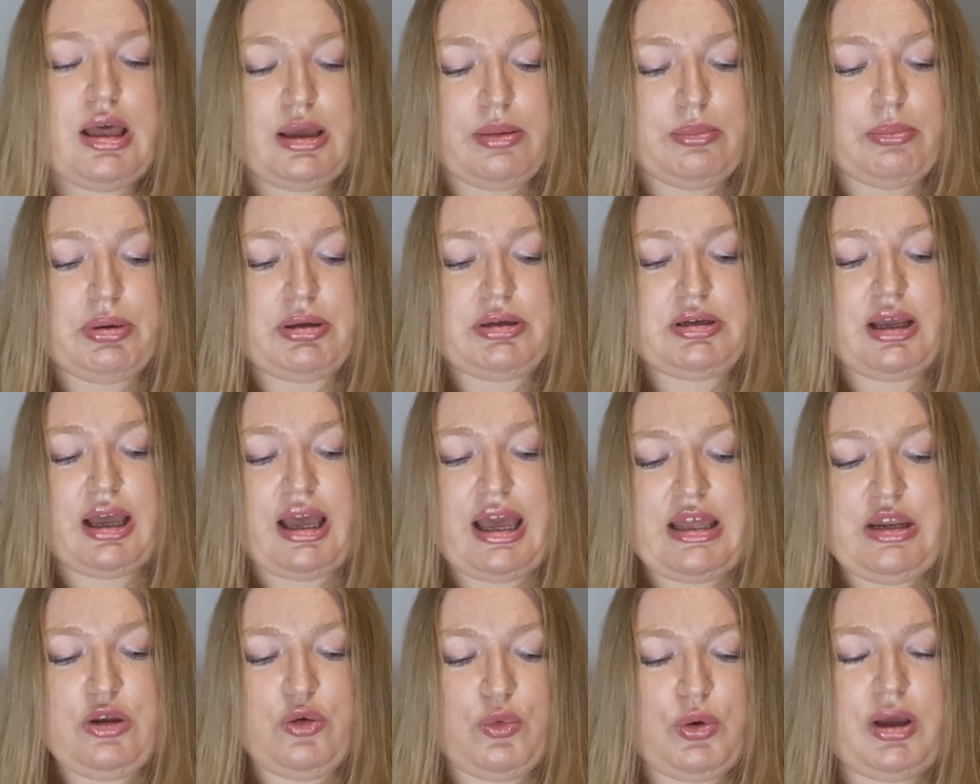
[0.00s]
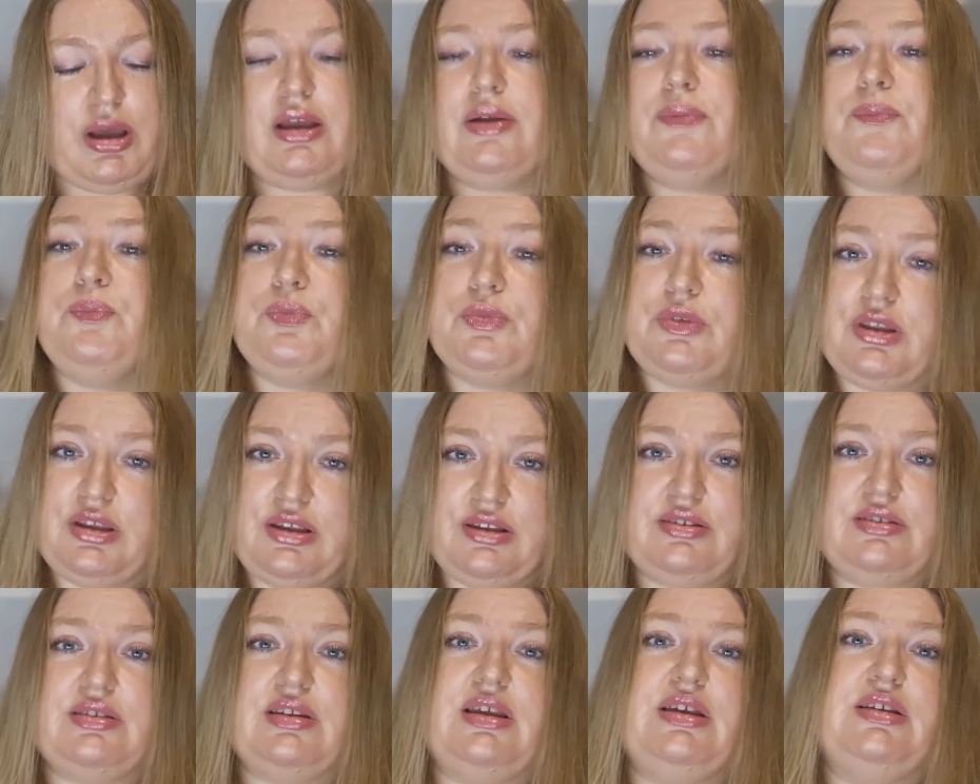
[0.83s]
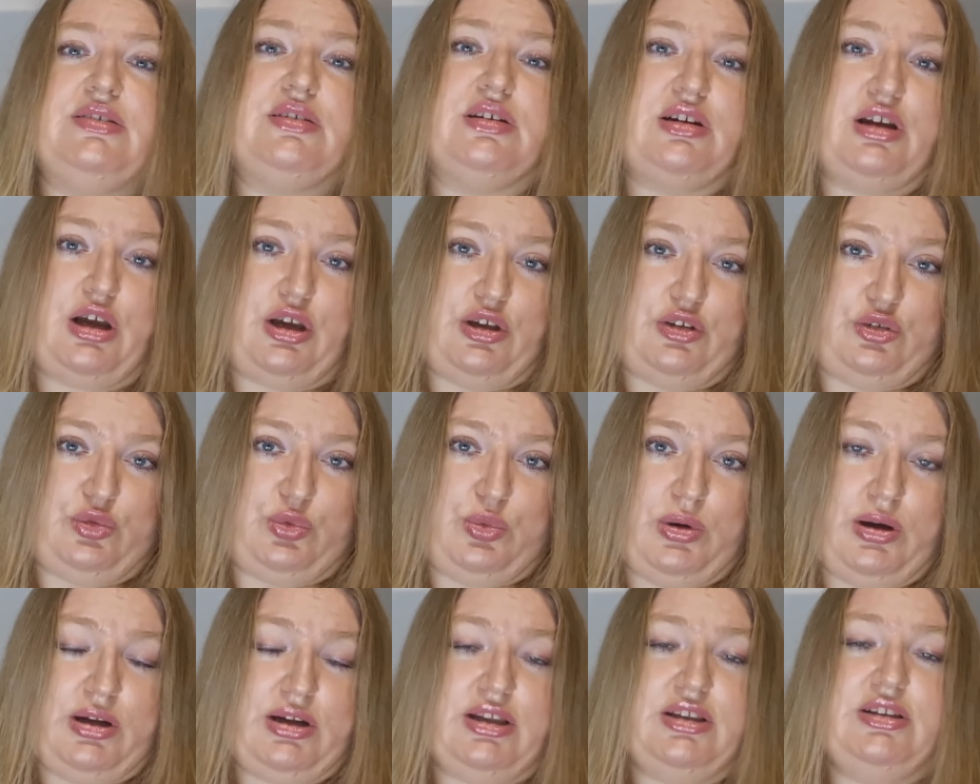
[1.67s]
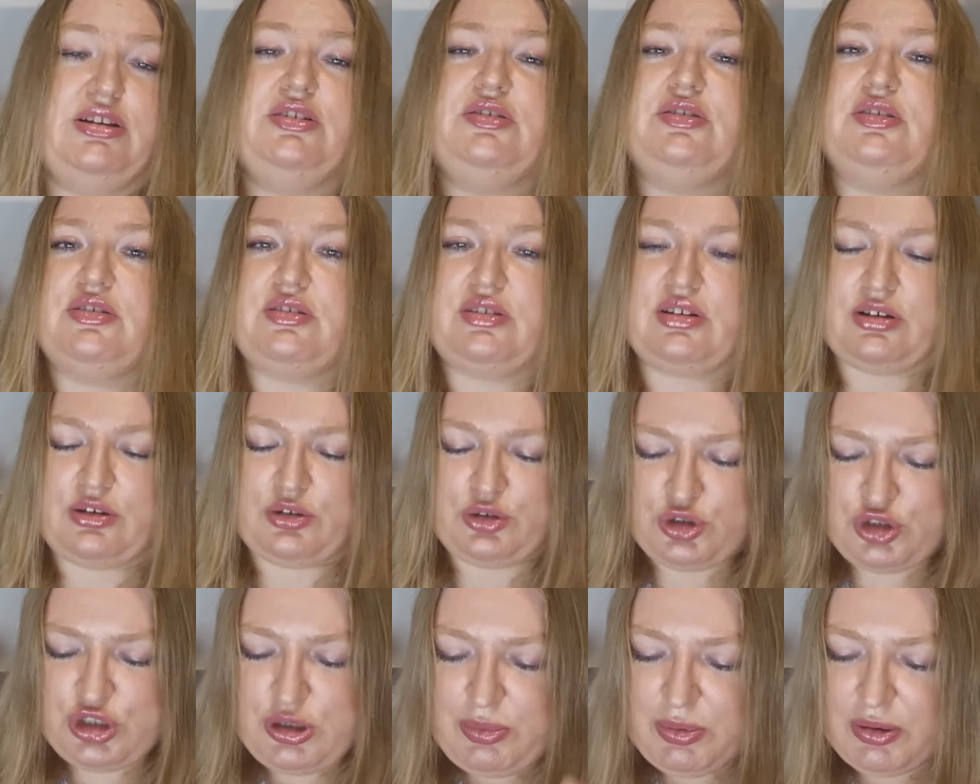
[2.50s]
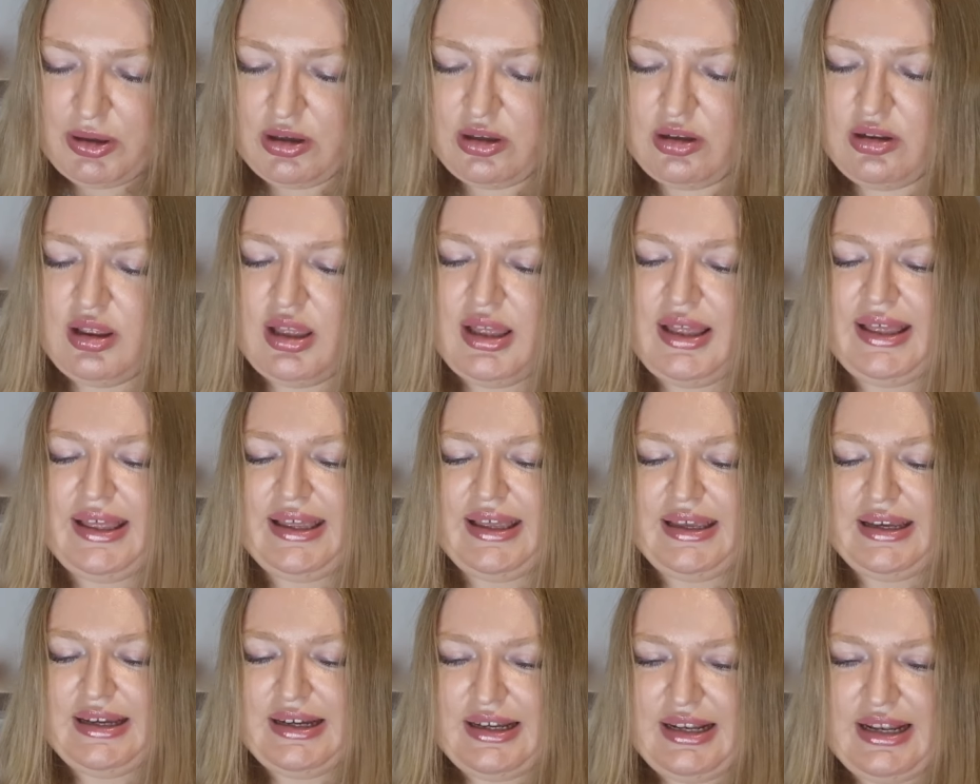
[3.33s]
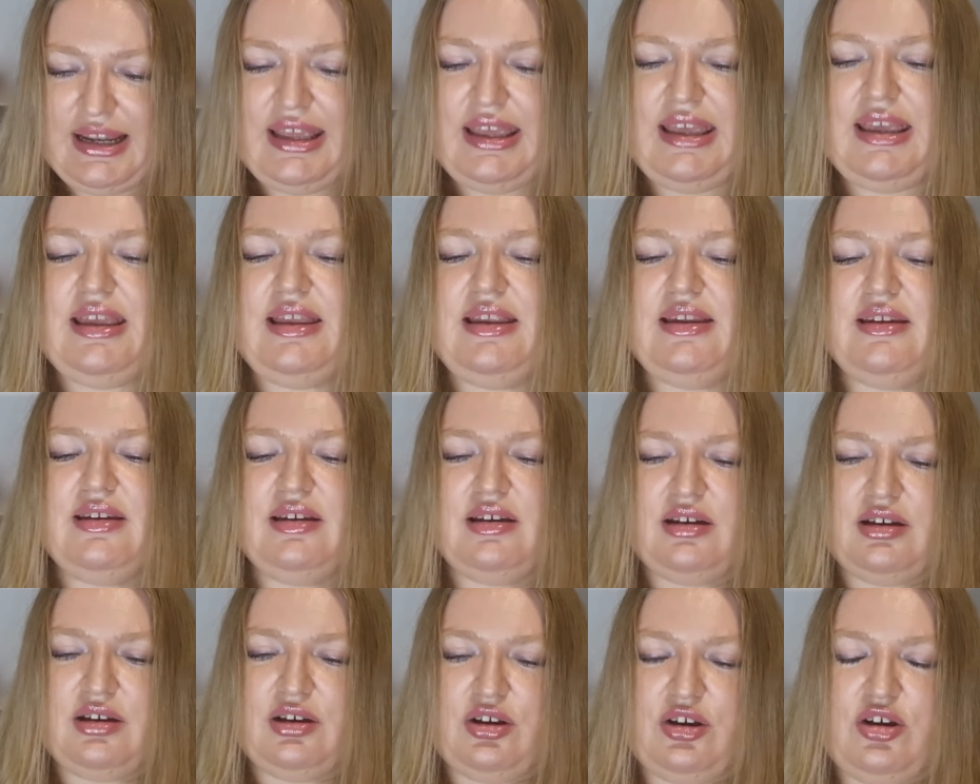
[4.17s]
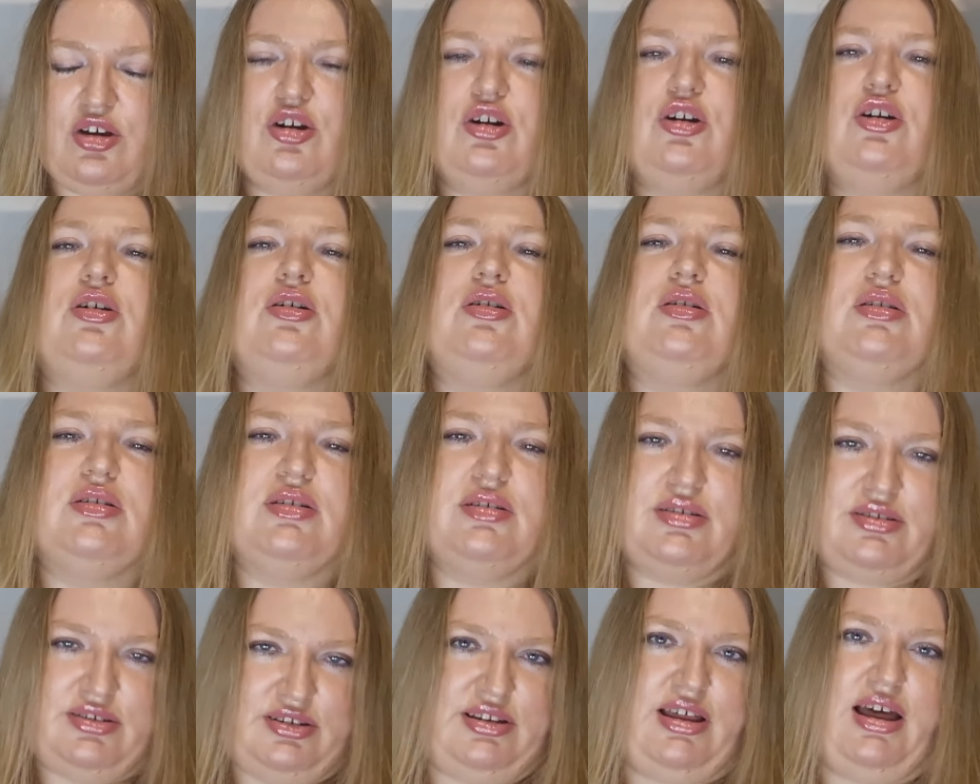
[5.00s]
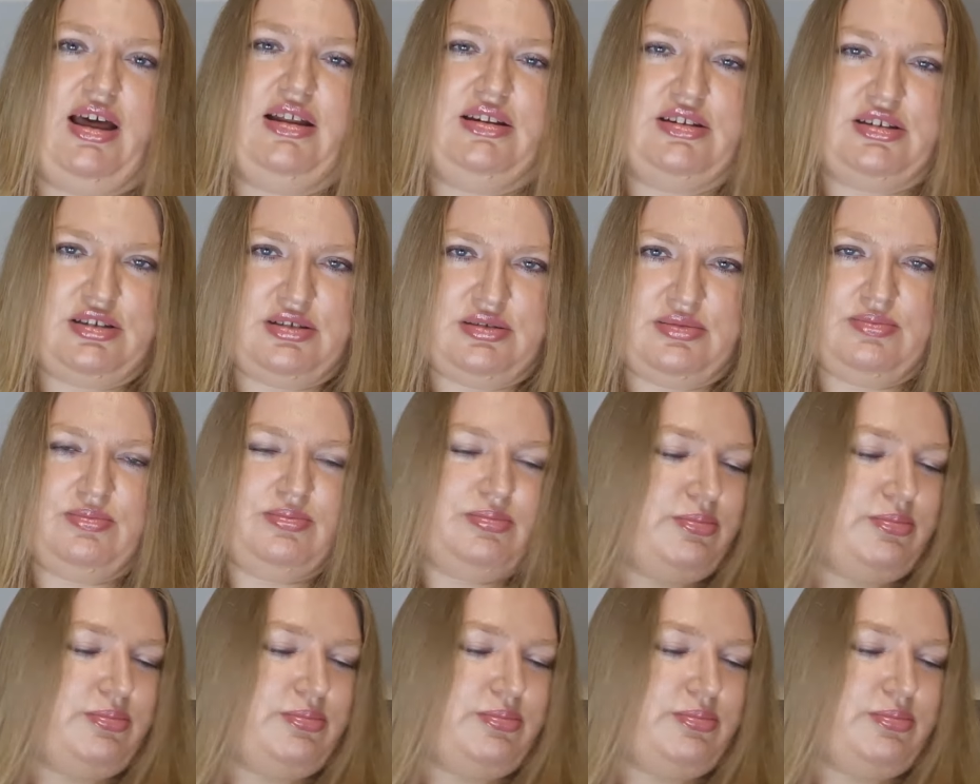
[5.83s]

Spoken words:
But anyway, this is a nice one. This is a typical clean girl scent.